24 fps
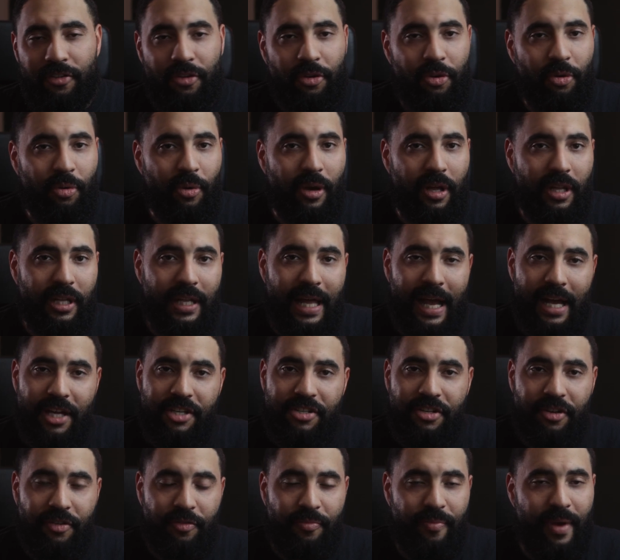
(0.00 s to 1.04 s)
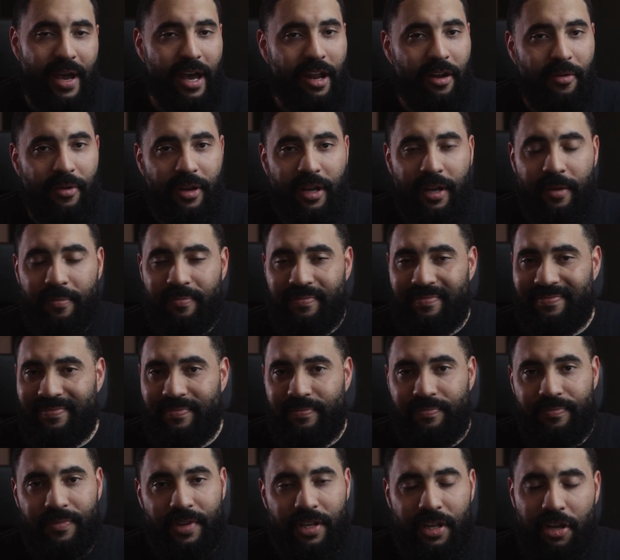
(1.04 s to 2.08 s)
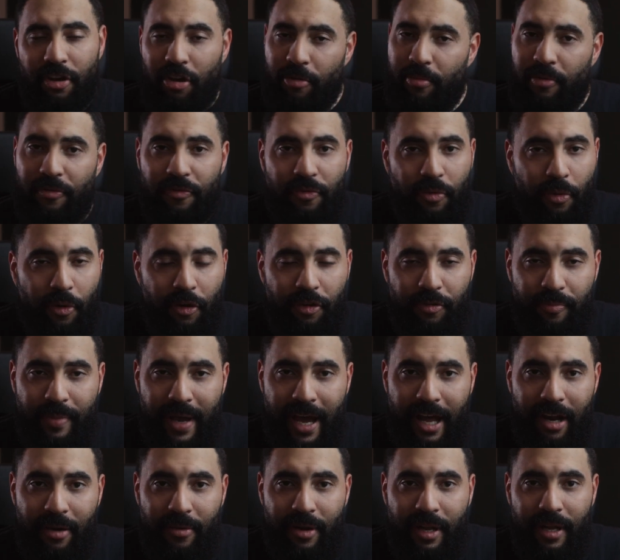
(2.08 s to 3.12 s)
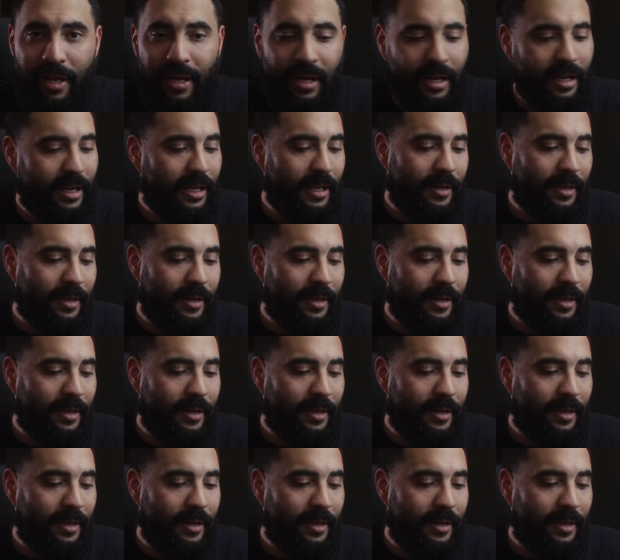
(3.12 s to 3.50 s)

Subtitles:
to last year's battery, the year before's battery.